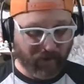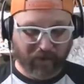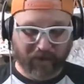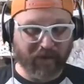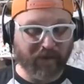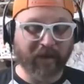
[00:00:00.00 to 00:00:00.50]

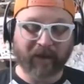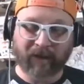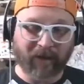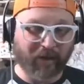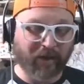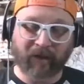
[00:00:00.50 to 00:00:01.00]
uh,
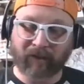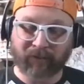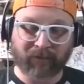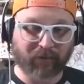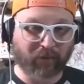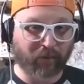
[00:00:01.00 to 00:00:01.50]
a,
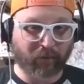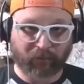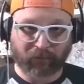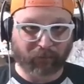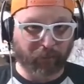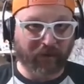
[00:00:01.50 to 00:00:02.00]
a
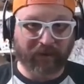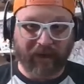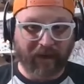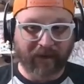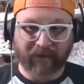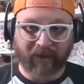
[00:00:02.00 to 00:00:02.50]
speed
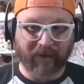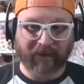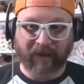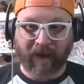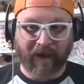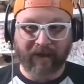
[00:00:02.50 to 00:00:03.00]
guy
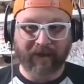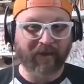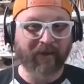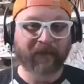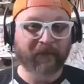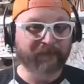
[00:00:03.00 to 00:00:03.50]
like Hyatt,